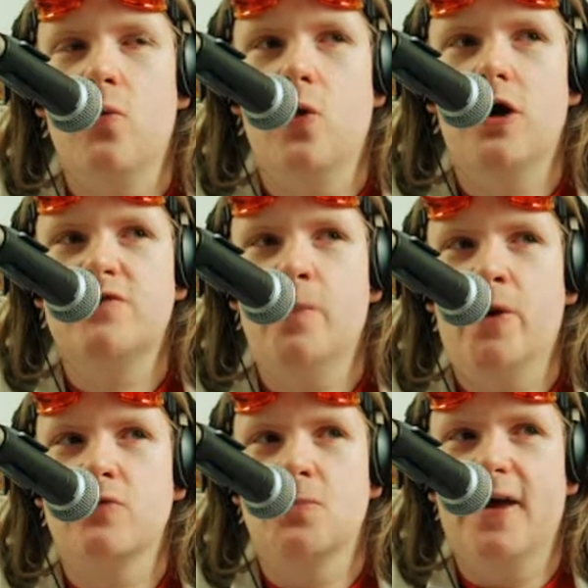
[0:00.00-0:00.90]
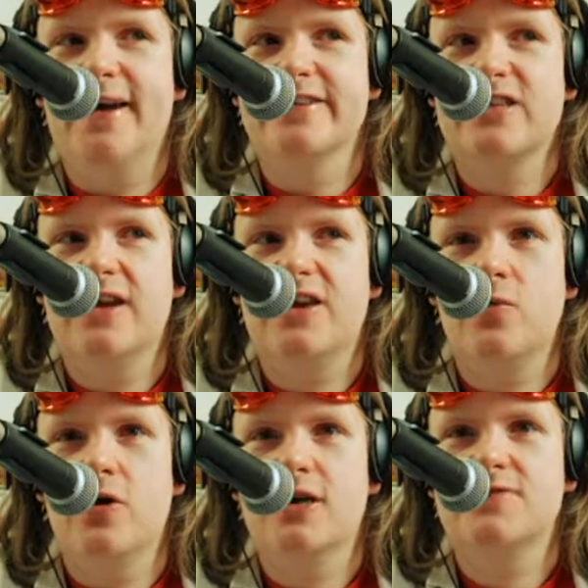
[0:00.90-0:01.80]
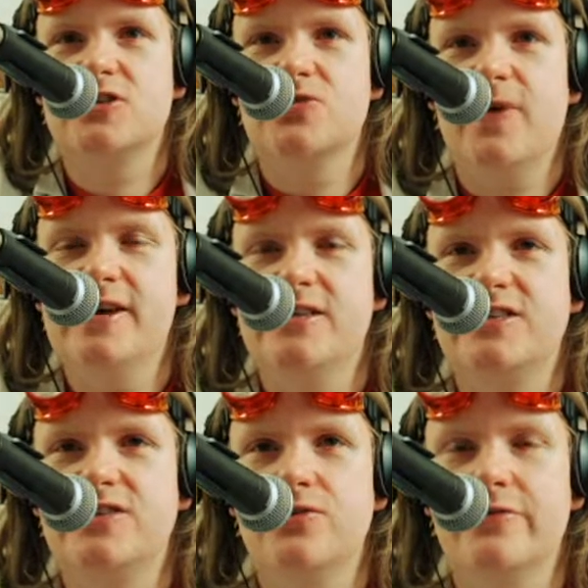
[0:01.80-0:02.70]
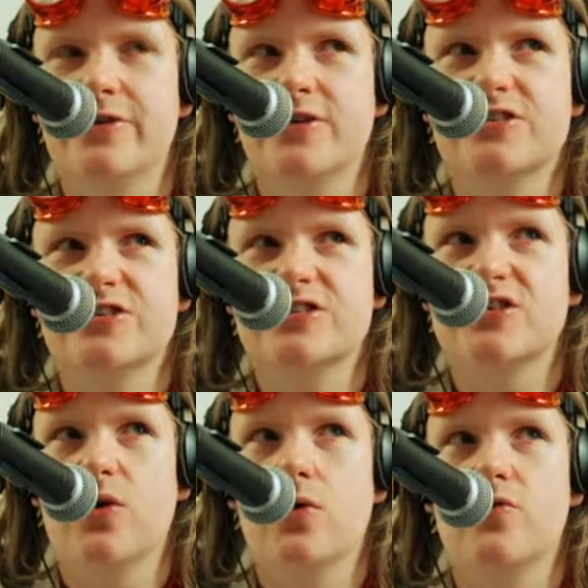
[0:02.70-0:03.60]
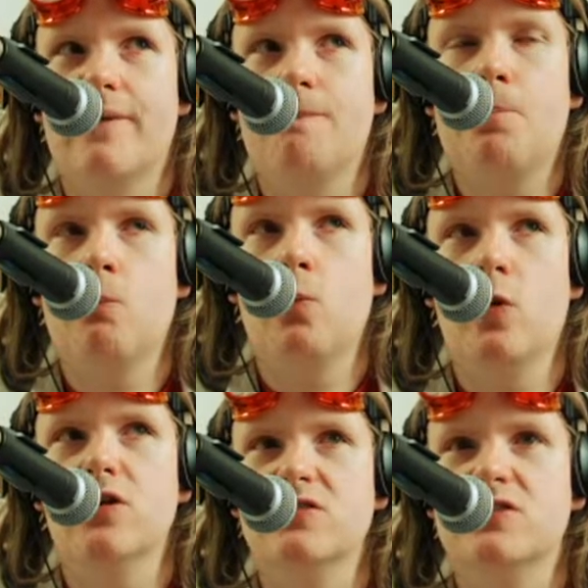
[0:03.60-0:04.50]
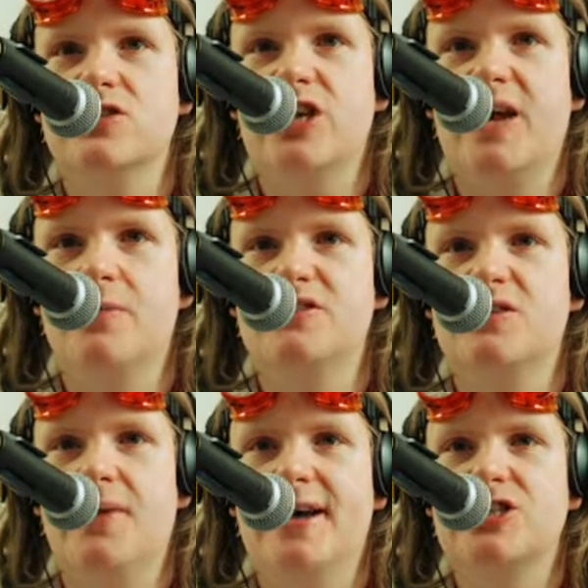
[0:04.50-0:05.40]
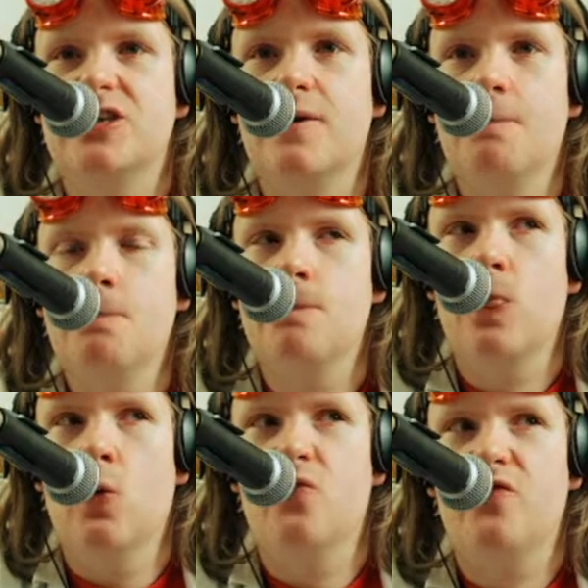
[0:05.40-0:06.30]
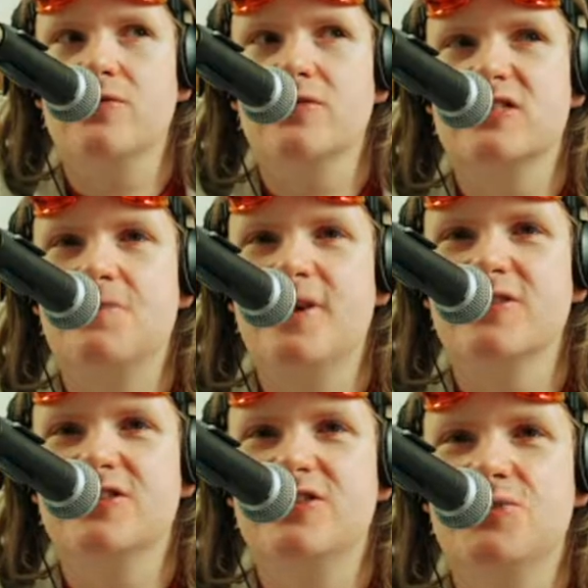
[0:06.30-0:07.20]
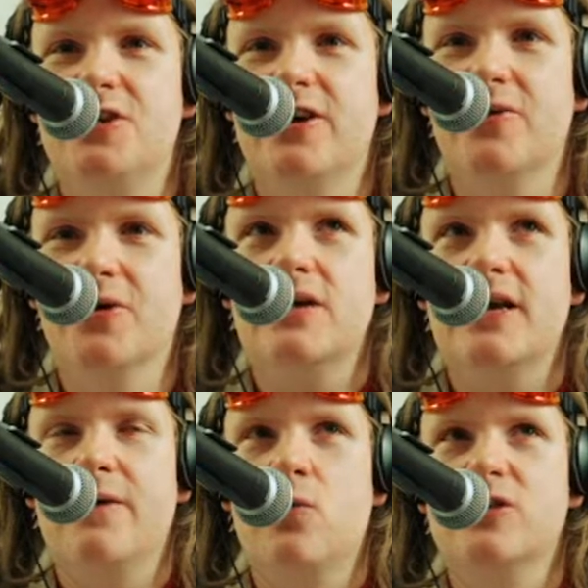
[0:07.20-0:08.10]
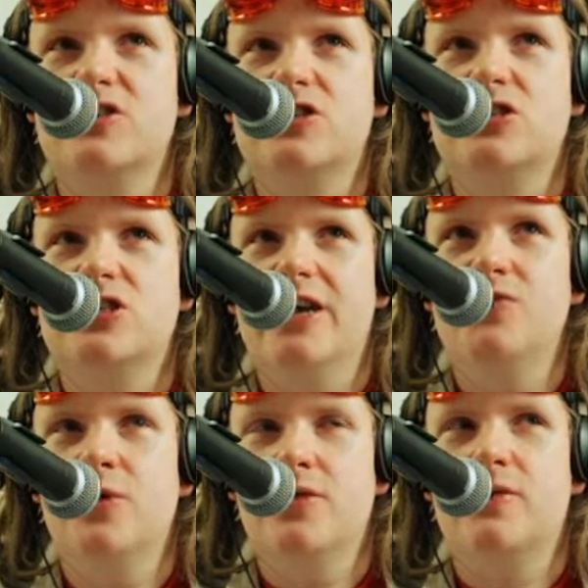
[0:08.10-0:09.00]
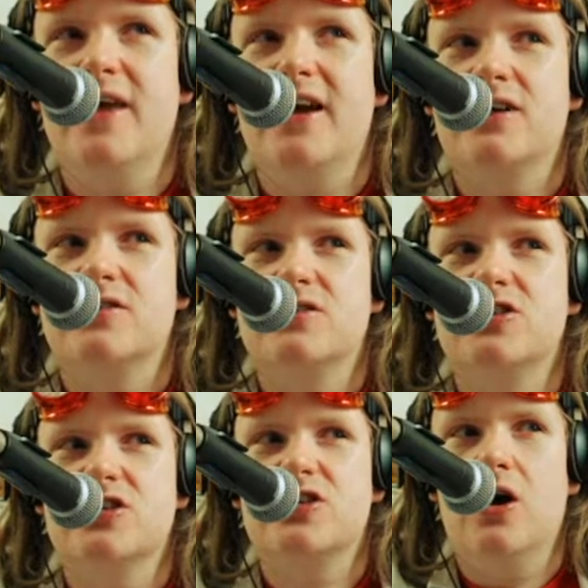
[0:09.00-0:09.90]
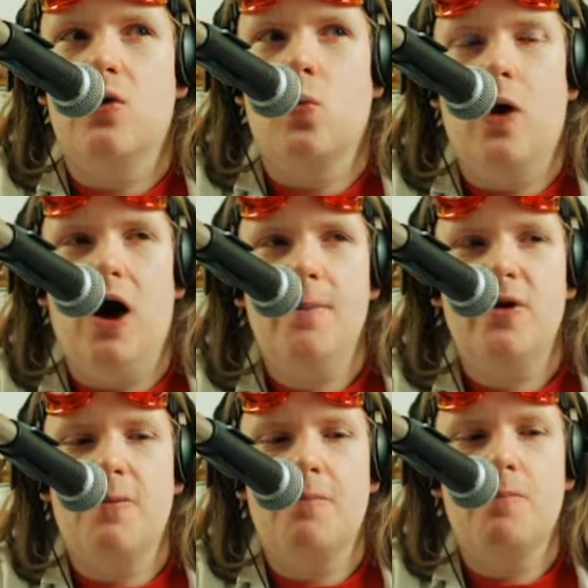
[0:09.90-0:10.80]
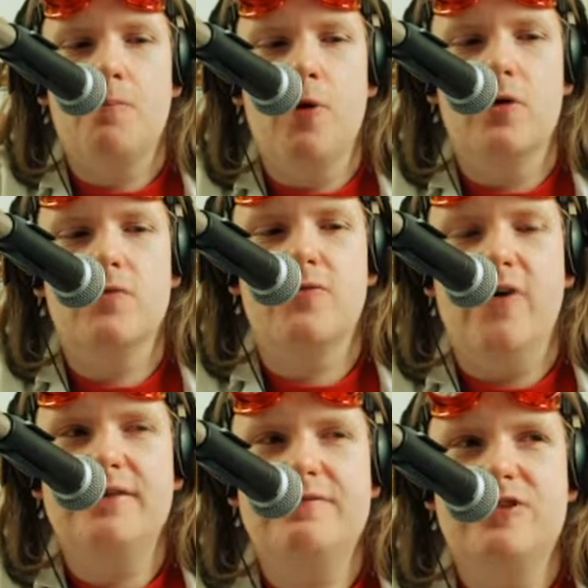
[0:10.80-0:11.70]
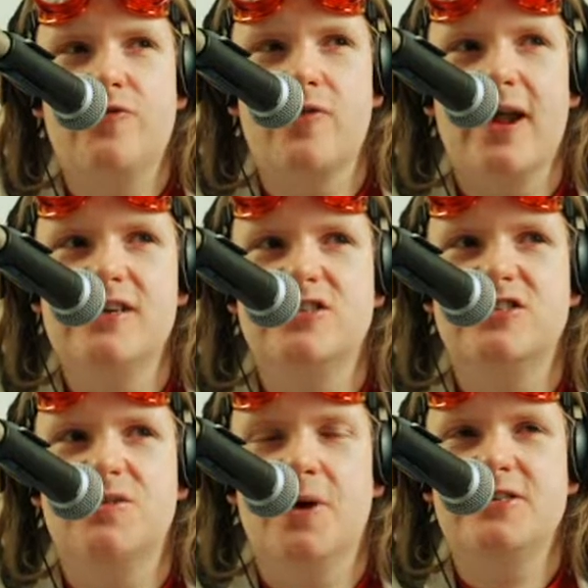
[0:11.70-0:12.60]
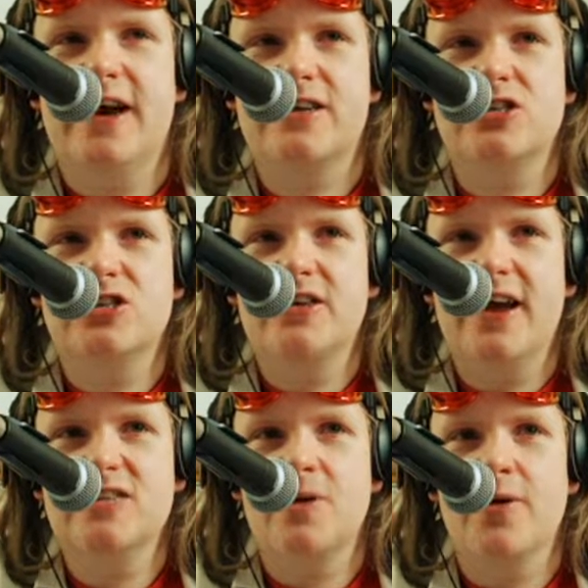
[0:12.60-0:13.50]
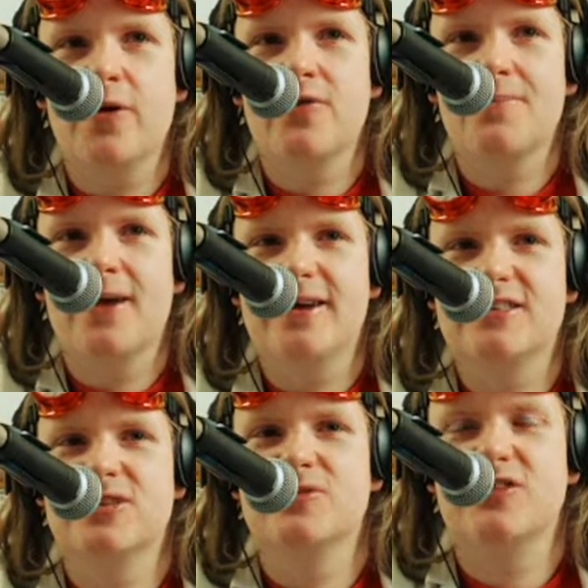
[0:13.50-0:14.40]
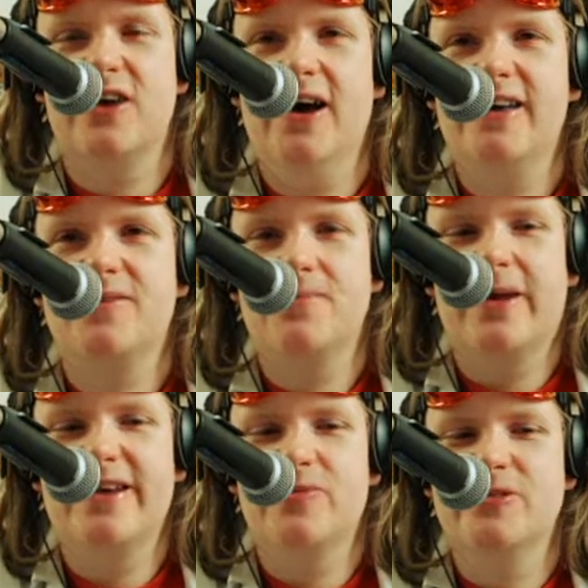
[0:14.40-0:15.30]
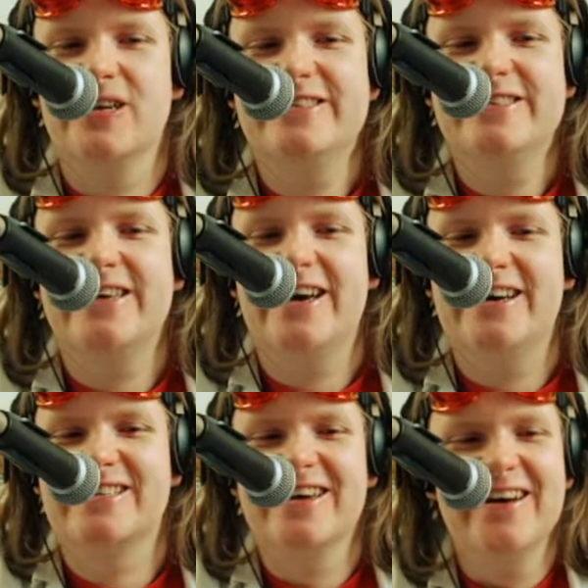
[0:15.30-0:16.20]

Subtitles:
worked for both players, like it works for terrains in UniVersus or world enchantments in Magic, or field spells in Yu-Gi-Oh! It was a genuine thing to just go, well, I'm going to put 5 different legends in my deck just in case my opponent plays them so that I can play them and delete theirs.